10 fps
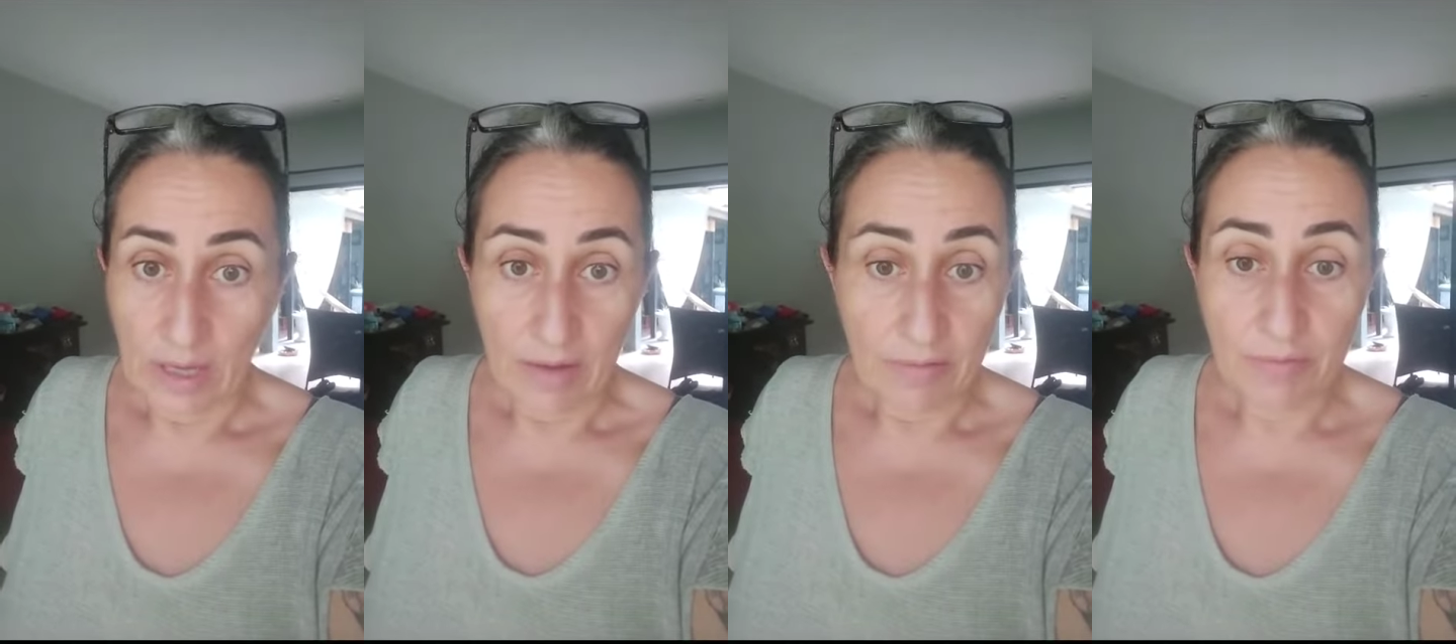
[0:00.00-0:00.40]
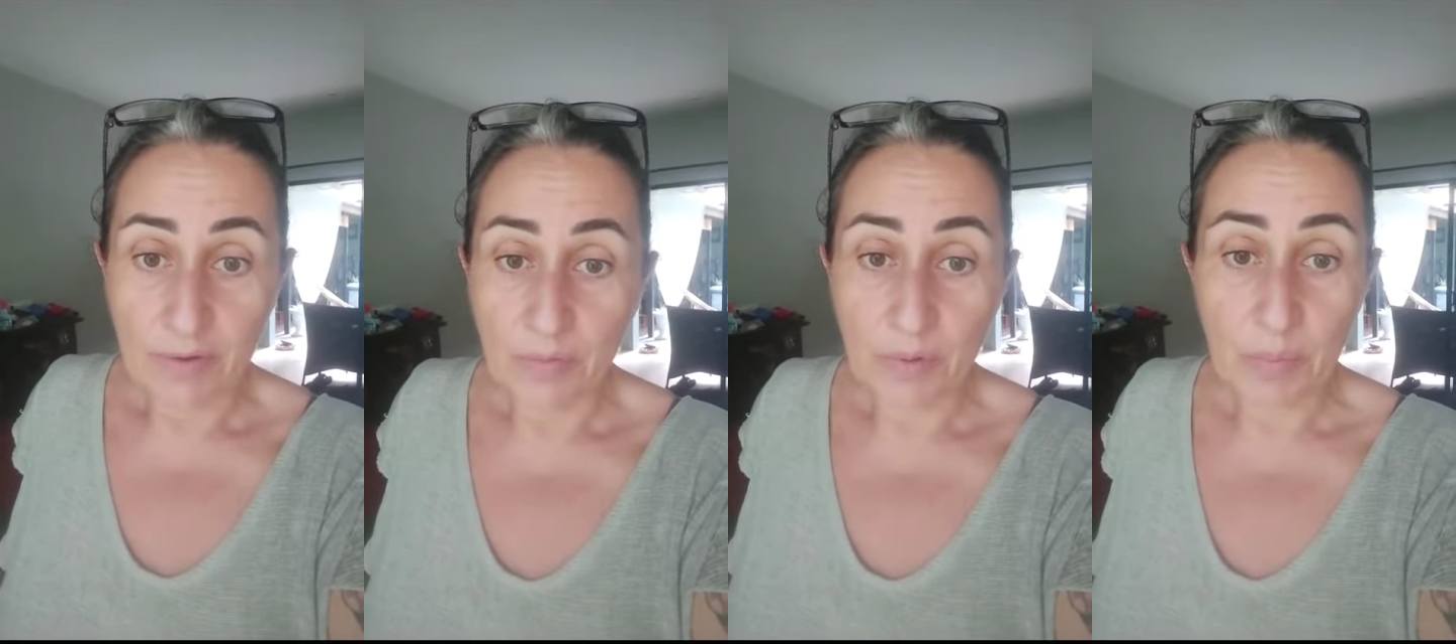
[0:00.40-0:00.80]

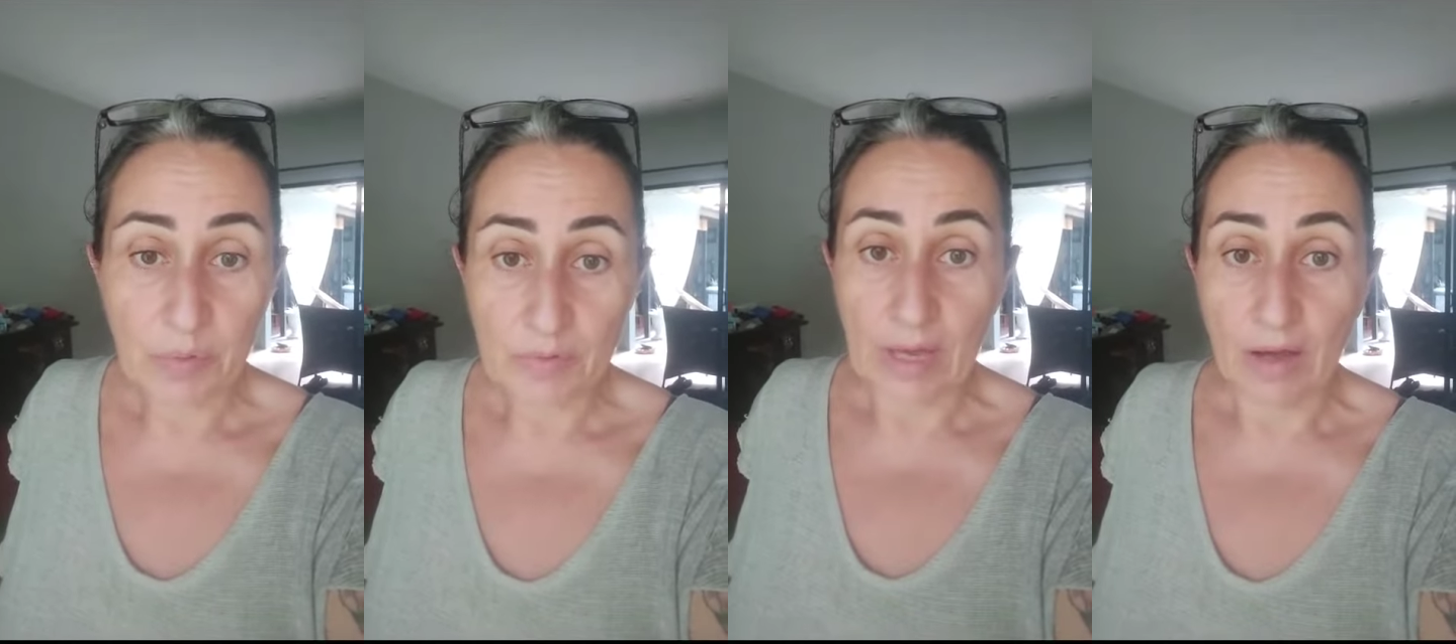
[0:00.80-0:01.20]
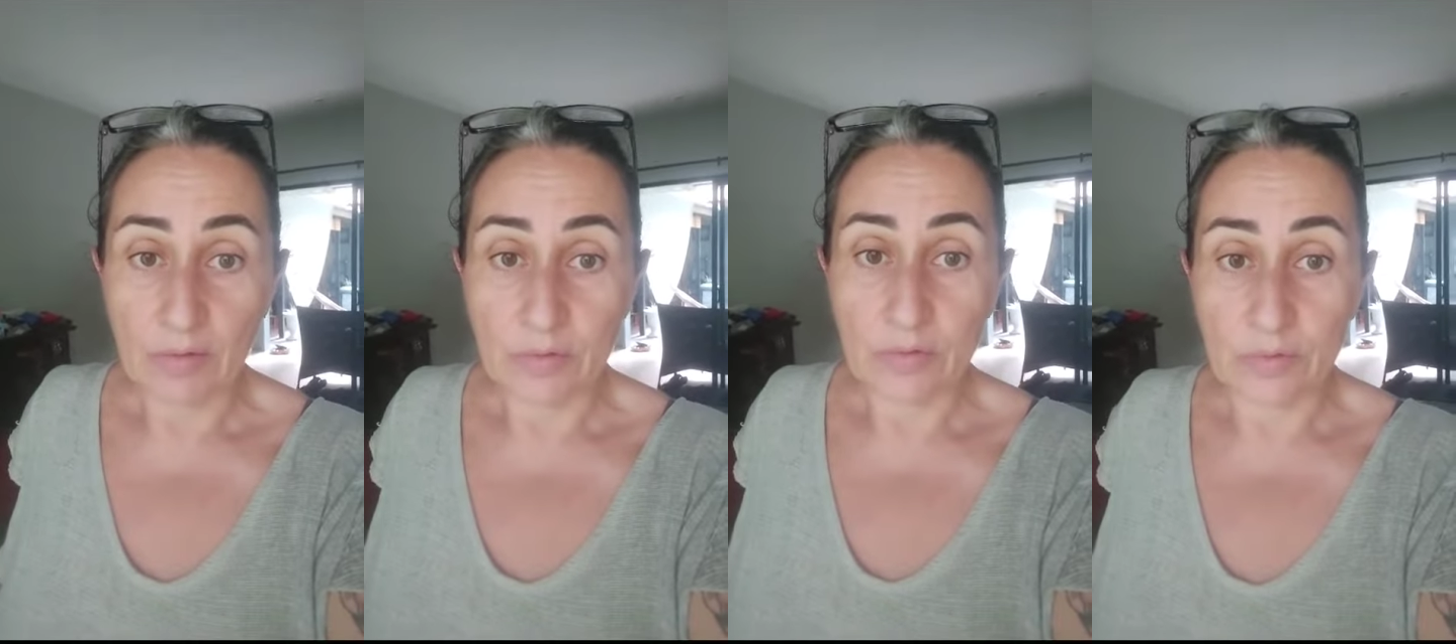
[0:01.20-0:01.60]
Everything we put
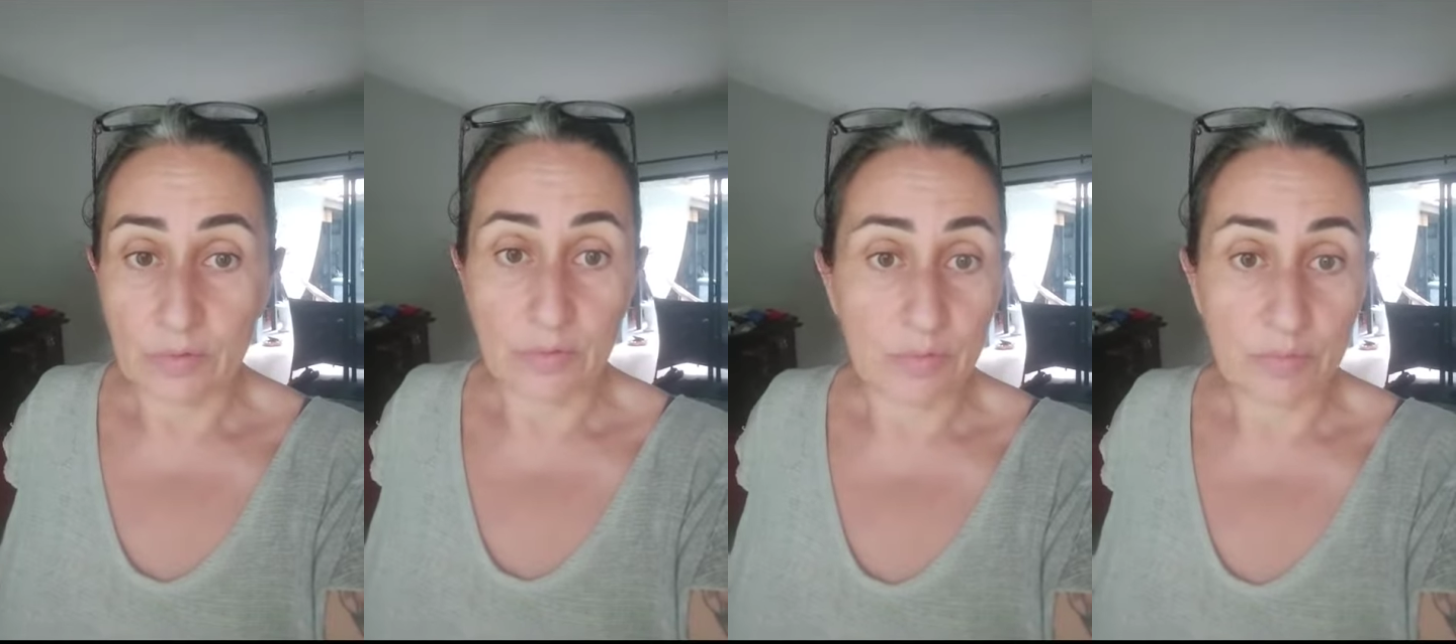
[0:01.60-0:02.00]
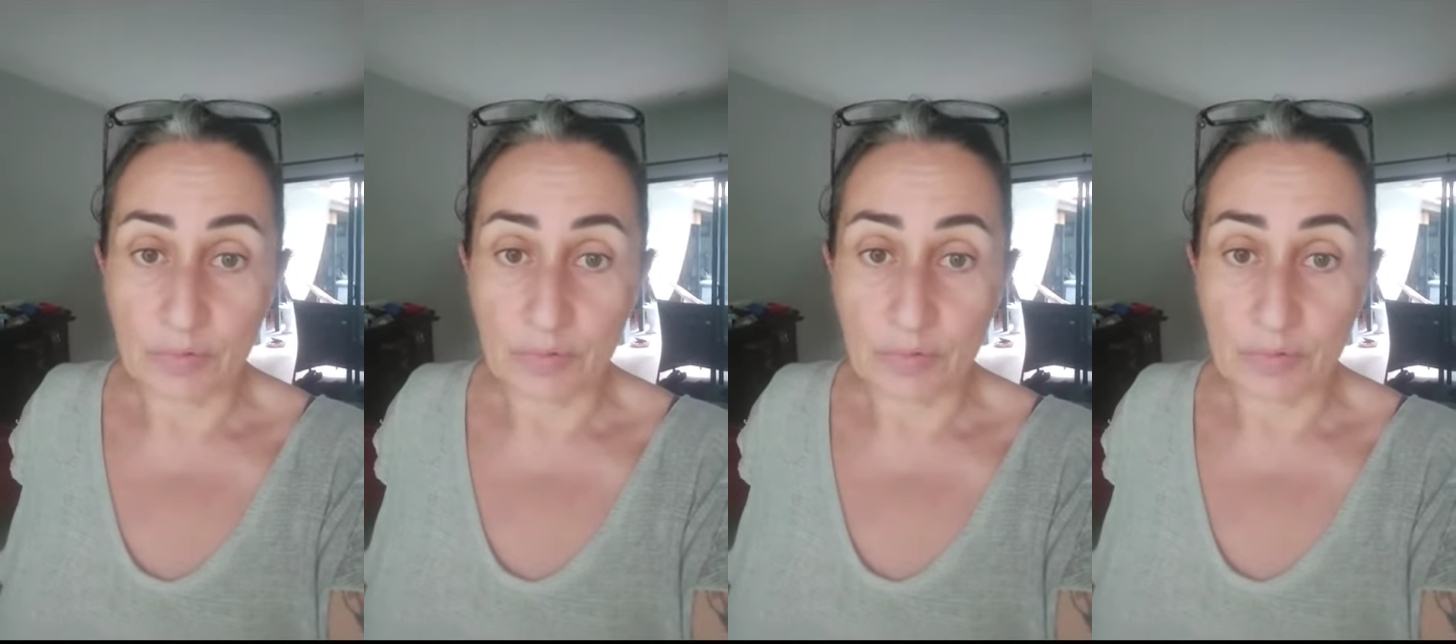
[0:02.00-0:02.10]
out to